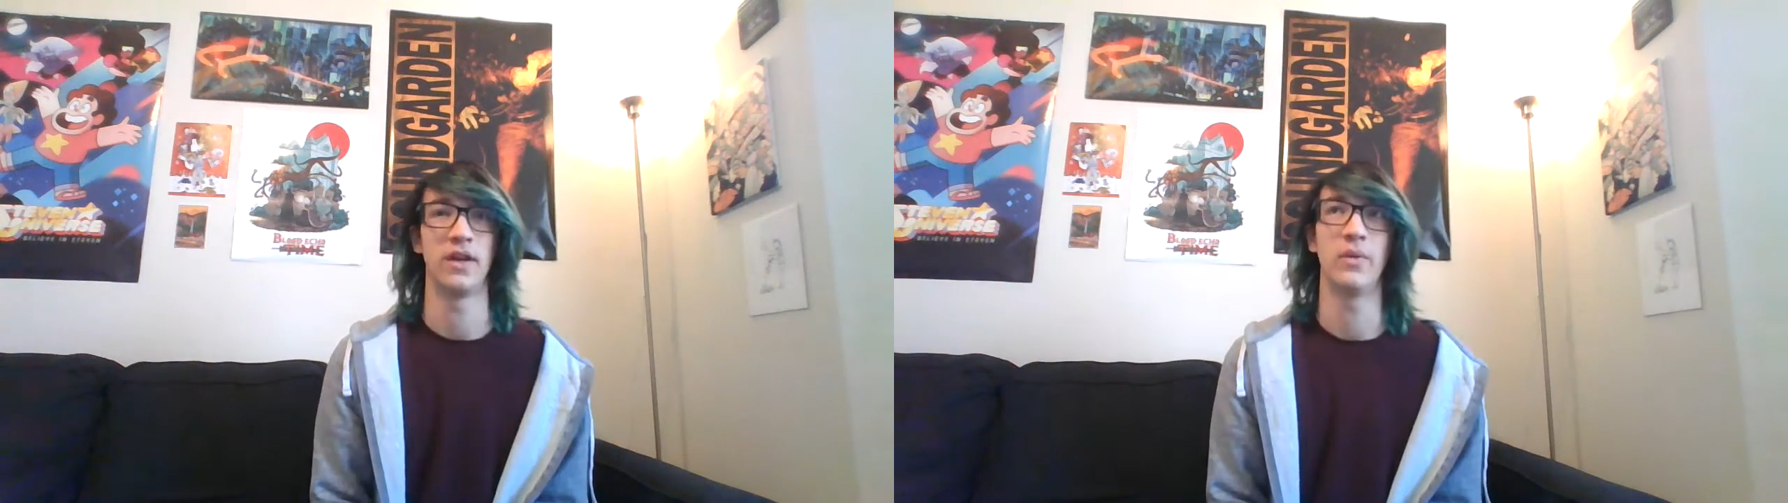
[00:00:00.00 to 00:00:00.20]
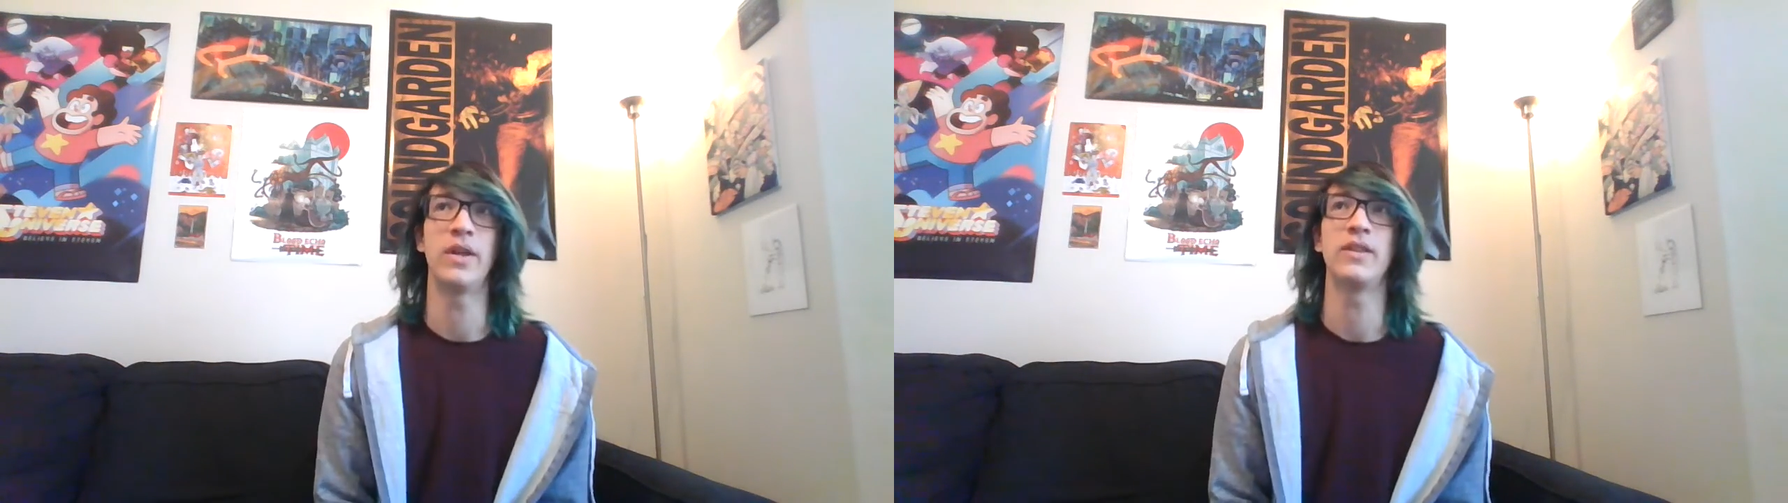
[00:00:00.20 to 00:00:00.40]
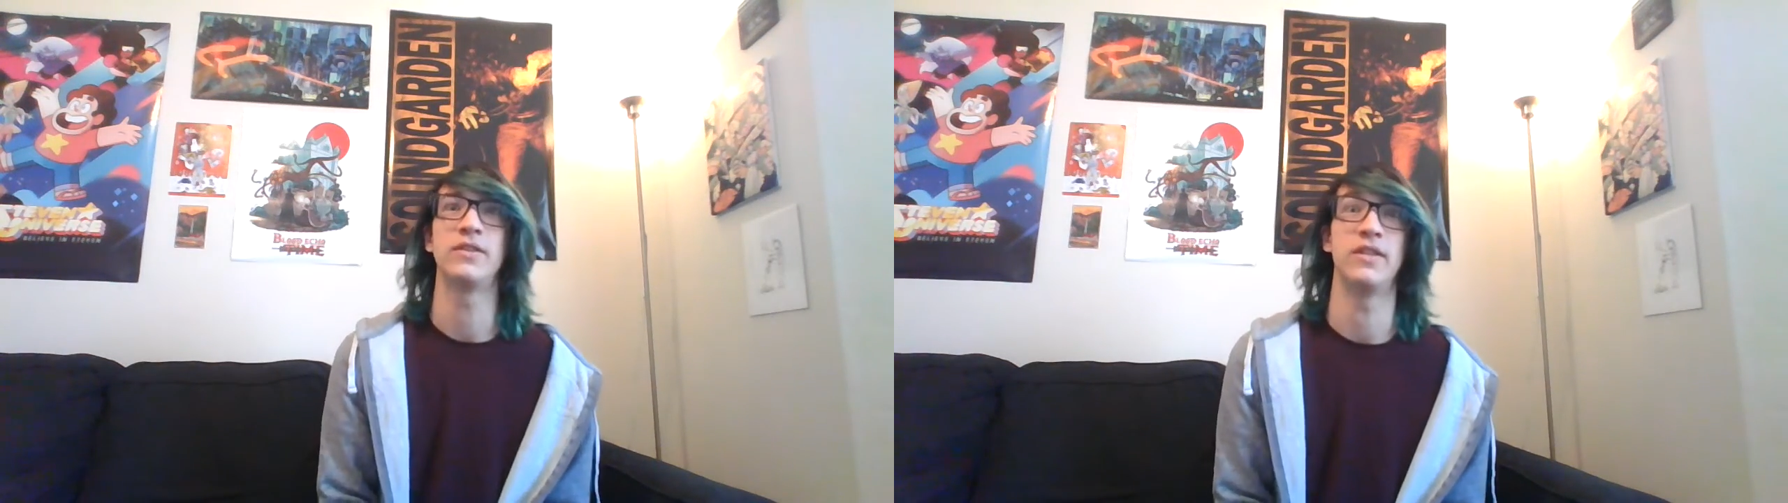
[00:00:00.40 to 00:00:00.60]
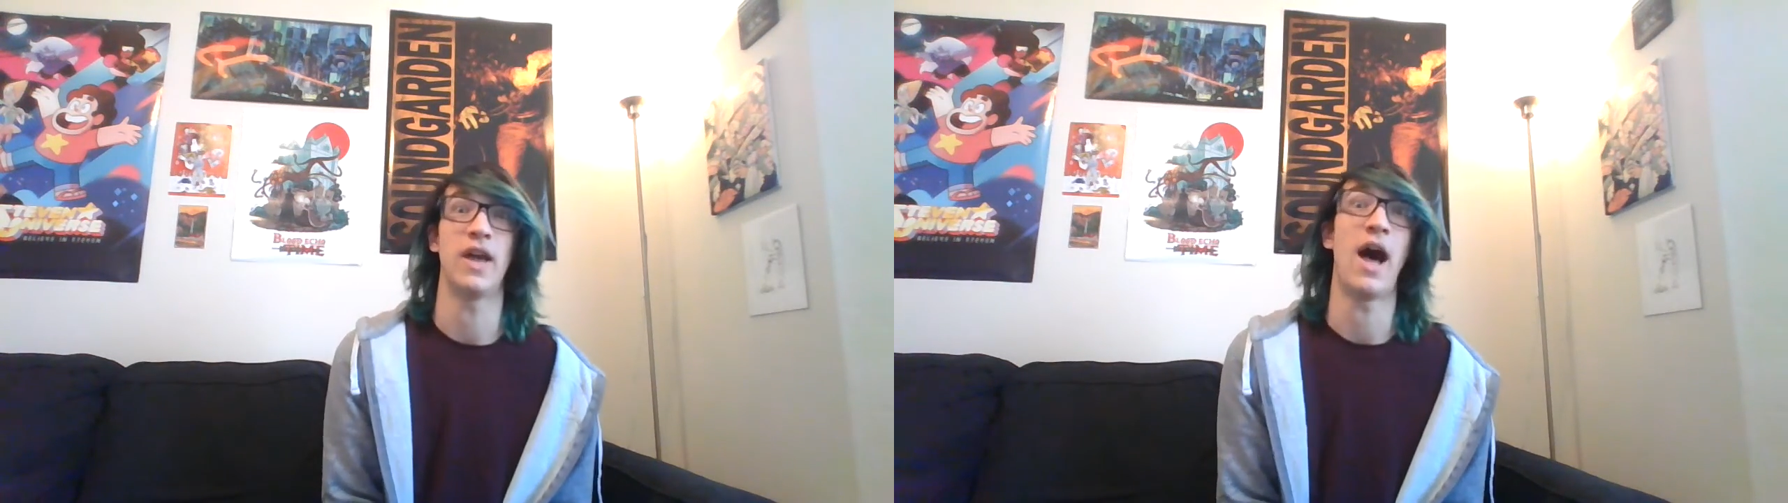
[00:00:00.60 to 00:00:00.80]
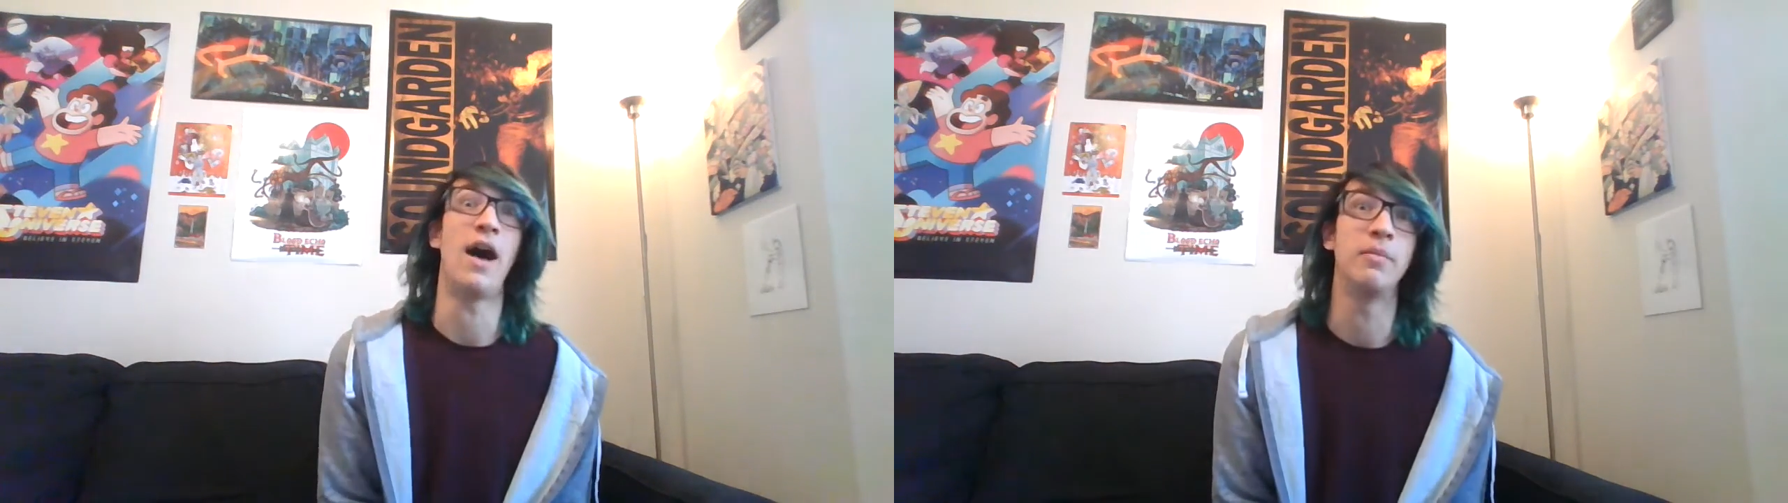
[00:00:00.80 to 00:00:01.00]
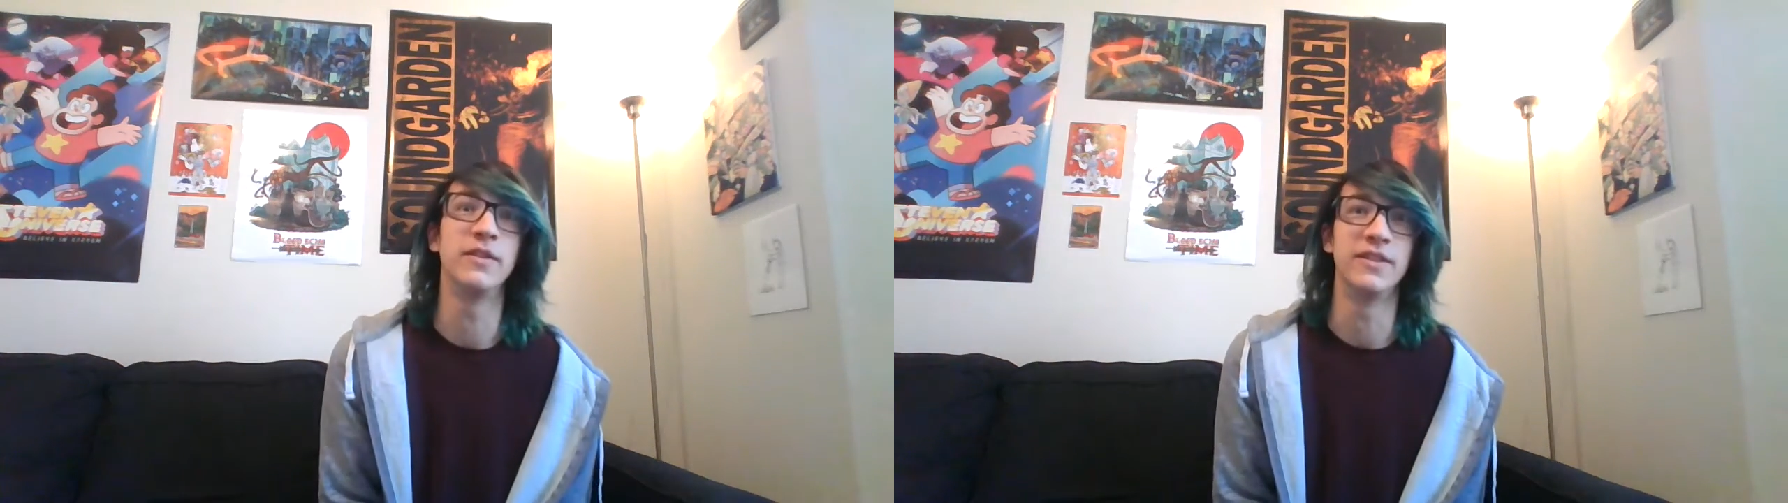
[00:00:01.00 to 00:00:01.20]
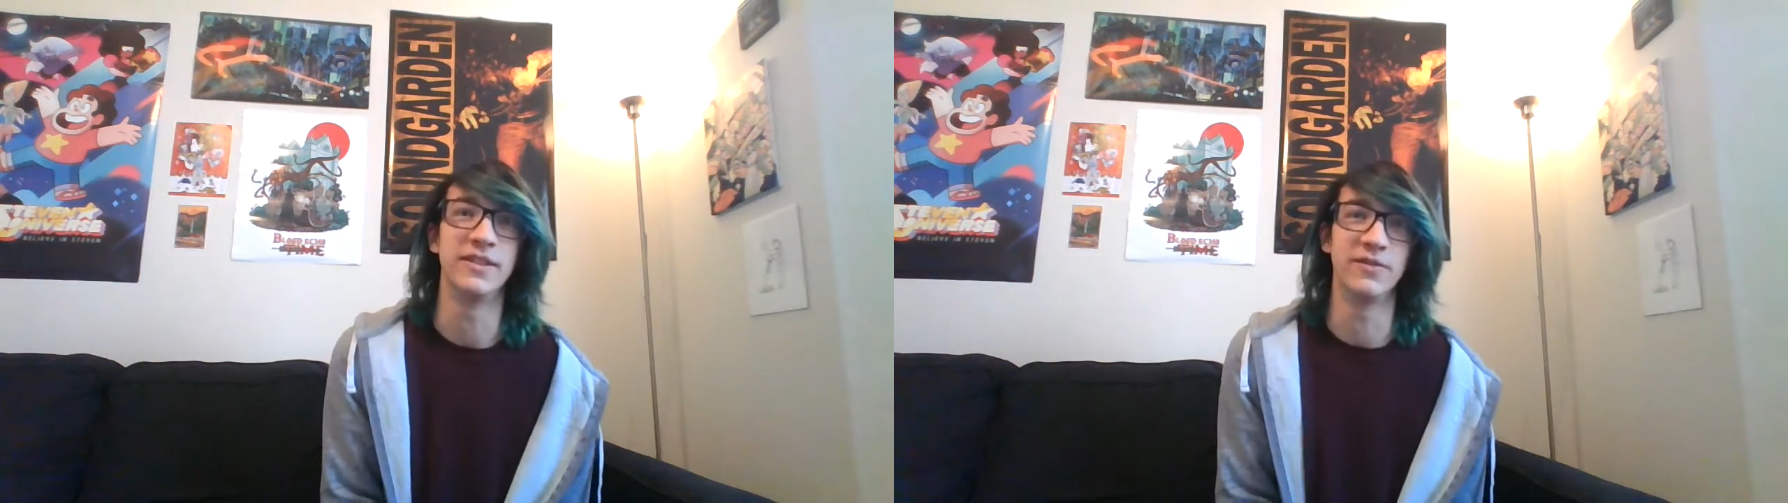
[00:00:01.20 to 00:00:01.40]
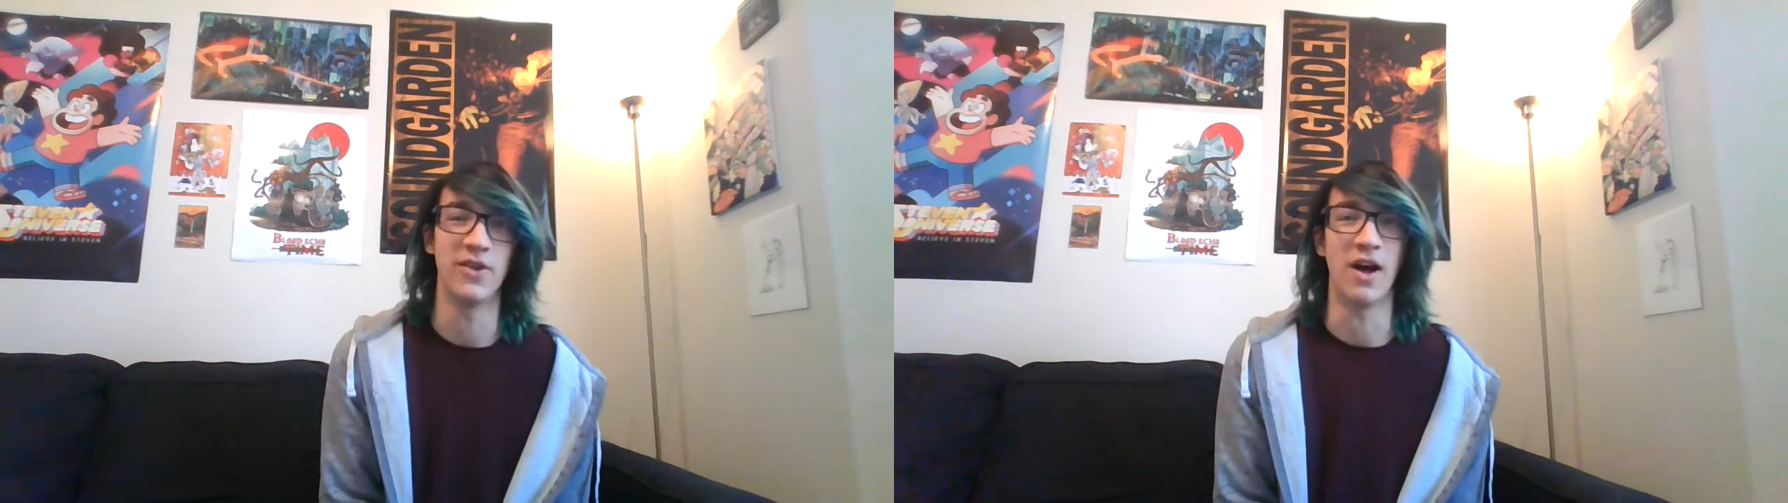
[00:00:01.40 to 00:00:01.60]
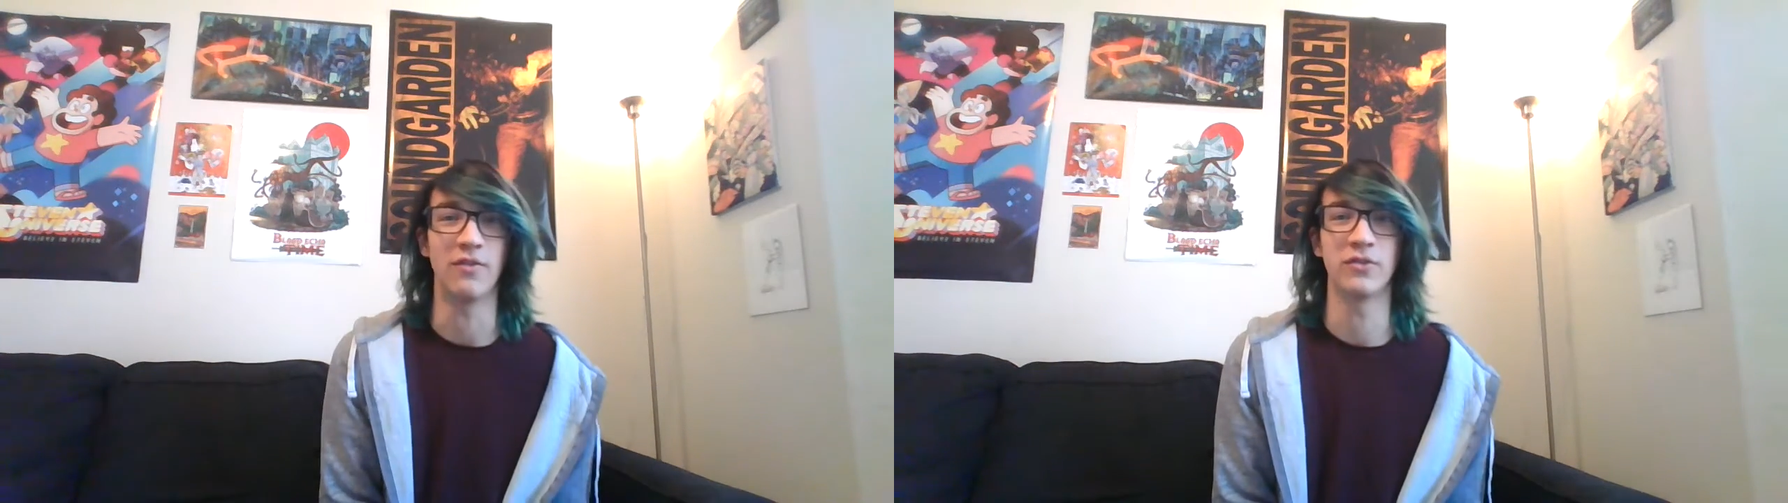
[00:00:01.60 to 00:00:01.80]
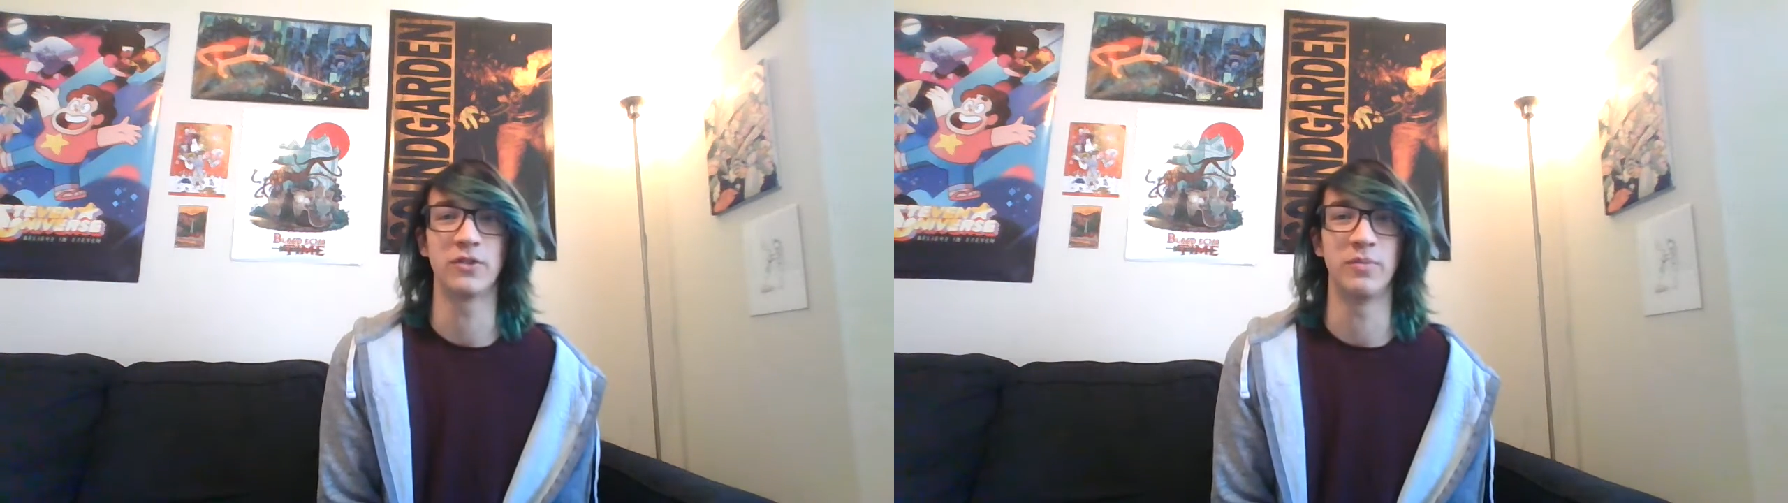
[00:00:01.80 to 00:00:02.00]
In a way, these are the opposites of novels,